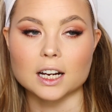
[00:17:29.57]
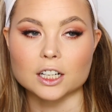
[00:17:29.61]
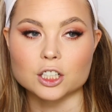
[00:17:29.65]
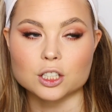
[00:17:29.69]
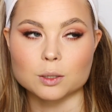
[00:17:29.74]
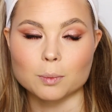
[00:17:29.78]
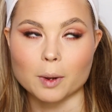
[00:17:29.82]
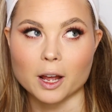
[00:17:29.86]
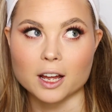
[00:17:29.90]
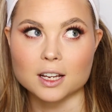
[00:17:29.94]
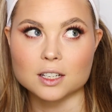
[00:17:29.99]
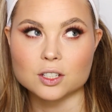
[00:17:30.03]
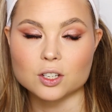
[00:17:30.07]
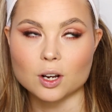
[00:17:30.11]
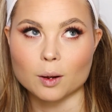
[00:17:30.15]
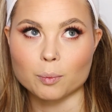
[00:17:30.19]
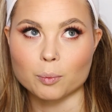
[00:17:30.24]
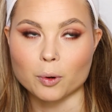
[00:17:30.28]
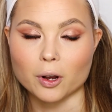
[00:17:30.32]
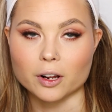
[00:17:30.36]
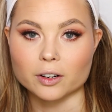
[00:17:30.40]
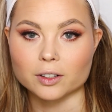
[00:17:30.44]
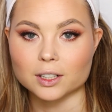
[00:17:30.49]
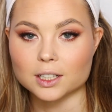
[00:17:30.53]
Actually, my eyes
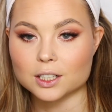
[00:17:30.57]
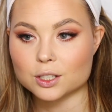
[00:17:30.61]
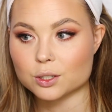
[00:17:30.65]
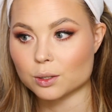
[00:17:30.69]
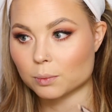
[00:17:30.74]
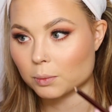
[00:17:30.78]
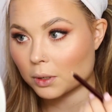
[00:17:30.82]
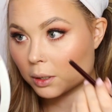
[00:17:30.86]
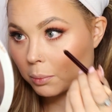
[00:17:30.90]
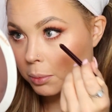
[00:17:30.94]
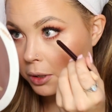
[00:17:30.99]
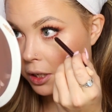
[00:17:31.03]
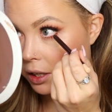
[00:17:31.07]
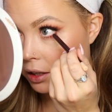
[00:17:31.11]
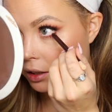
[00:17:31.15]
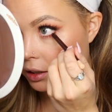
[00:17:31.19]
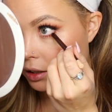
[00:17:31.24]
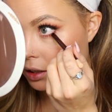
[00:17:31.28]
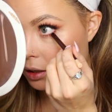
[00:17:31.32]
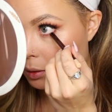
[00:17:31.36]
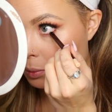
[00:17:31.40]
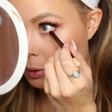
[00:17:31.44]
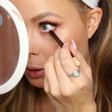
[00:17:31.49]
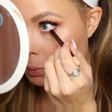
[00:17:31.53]
stopped watering, so I'm gonna put a
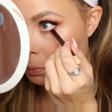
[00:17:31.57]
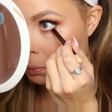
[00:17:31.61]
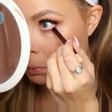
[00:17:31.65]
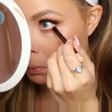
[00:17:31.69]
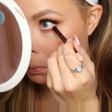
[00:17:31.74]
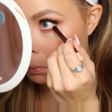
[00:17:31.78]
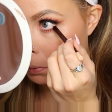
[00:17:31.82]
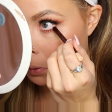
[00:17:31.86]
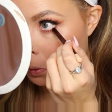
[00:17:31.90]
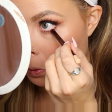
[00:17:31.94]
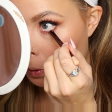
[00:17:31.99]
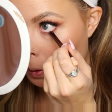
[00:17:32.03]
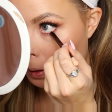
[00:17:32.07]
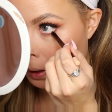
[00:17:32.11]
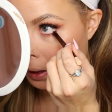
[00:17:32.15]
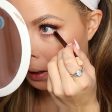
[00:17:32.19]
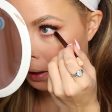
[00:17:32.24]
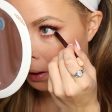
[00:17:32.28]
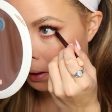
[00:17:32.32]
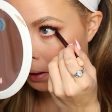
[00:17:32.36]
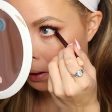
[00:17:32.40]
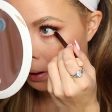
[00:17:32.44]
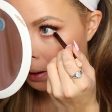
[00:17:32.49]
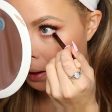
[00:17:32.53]
little bit
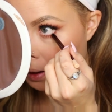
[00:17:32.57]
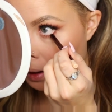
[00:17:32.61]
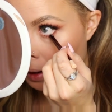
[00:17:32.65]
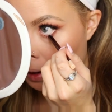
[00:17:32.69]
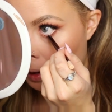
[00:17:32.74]
more,